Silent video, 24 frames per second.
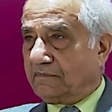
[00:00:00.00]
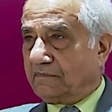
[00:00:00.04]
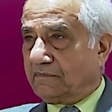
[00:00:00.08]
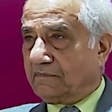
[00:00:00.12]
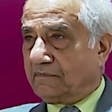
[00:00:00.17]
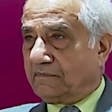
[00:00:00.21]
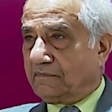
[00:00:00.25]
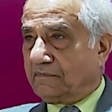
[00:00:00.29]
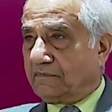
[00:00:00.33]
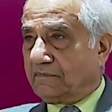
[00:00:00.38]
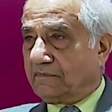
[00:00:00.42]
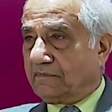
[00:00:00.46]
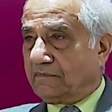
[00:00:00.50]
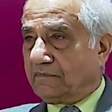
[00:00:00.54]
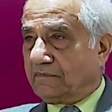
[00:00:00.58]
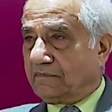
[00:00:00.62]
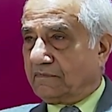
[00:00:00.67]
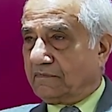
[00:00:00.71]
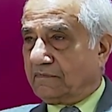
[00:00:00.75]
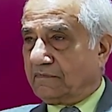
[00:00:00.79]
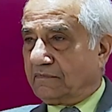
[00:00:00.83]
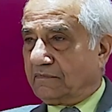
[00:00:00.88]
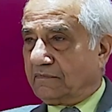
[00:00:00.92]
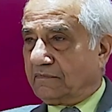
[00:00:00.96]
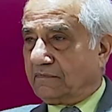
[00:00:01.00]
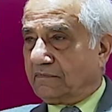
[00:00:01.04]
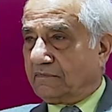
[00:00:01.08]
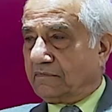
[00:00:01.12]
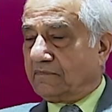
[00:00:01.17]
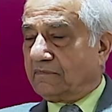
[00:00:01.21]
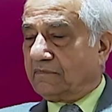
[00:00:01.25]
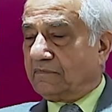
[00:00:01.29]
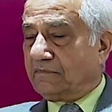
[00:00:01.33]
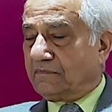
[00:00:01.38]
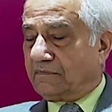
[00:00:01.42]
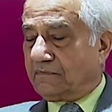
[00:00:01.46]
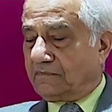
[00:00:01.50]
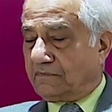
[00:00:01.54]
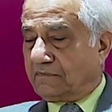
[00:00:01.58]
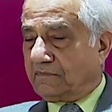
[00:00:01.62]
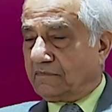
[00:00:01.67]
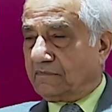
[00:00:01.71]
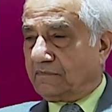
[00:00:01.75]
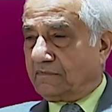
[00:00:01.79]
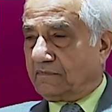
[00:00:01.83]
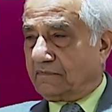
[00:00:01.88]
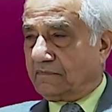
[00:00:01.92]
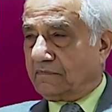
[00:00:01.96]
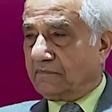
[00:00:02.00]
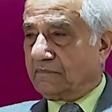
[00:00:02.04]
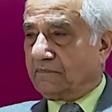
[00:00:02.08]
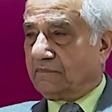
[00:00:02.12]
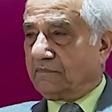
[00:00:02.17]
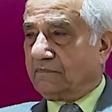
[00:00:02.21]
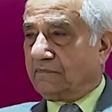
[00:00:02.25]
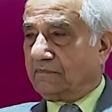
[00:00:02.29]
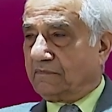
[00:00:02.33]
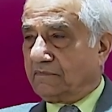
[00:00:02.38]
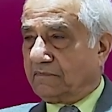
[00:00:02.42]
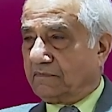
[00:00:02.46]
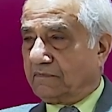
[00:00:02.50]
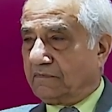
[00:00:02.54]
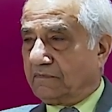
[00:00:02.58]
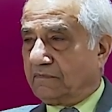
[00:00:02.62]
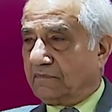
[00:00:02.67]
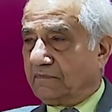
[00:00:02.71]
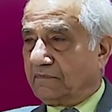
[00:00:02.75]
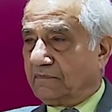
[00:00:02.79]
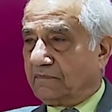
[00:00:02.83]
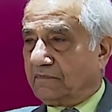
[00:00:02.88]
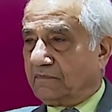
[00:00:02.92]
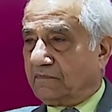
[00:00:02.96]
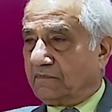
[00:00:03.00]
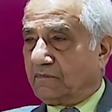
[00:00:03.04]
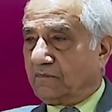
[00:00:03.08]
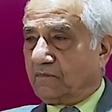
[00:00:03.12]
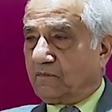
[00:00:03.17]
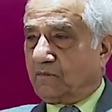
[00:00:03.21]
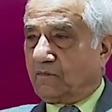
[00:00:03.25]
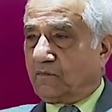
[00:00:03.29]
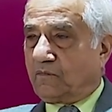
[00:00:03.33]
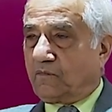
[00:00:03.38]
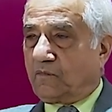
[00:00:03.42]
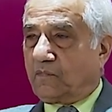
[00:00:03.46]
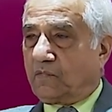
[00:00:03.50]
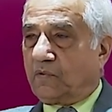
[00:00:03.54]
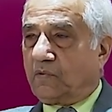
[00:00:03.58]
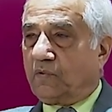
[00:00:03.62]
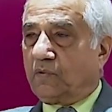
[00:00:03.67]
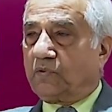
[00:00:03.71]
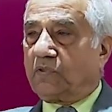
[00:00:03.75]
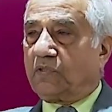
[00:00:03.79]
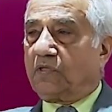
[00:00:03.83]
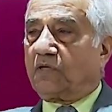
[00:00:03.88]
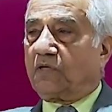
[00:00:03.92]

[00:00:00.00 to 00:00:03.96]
The person shown says nothing.